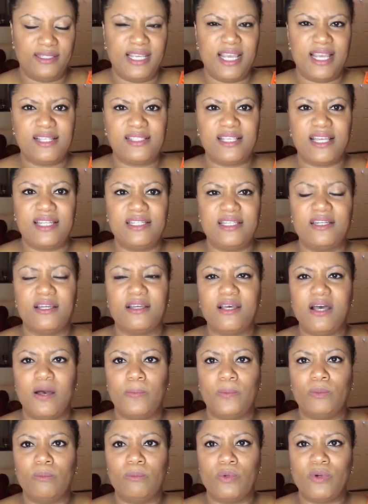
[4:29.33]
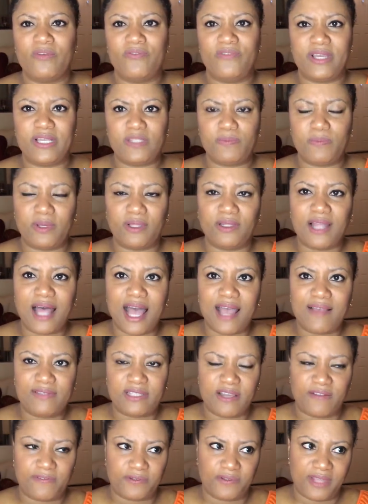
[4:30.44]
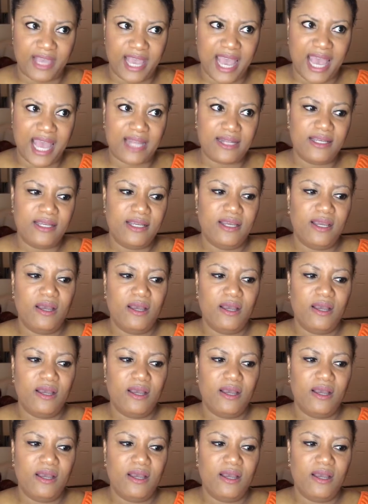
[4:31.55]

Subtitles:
Yes, I did a couple more Facebook Lives after that,